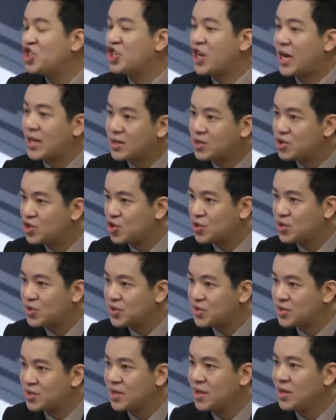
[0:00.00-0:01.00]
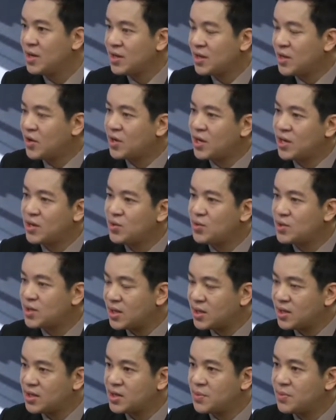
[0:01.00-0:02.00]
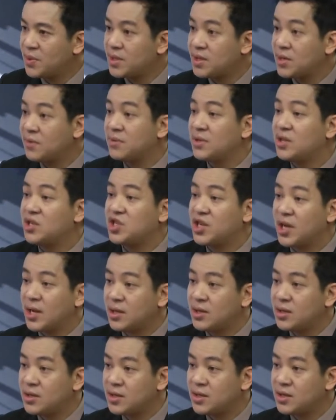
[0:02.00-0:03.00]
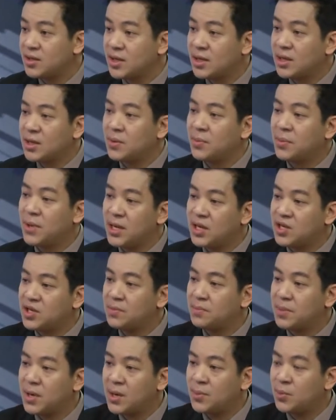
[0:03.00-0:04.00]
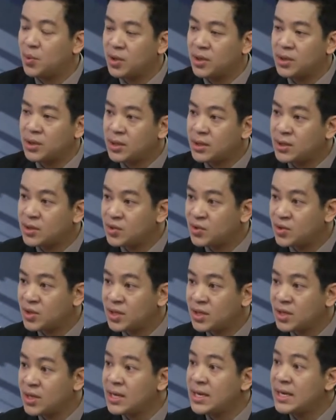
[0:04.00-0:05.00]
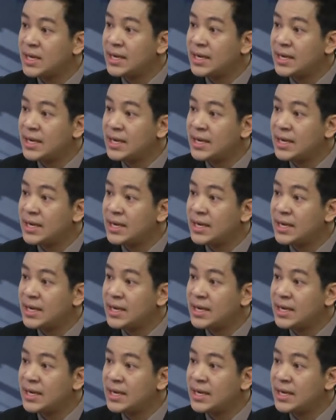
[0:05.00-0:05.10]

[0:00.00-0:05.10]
challenges now, can you tell us about some of the challenges that the Malaysian palm oil industry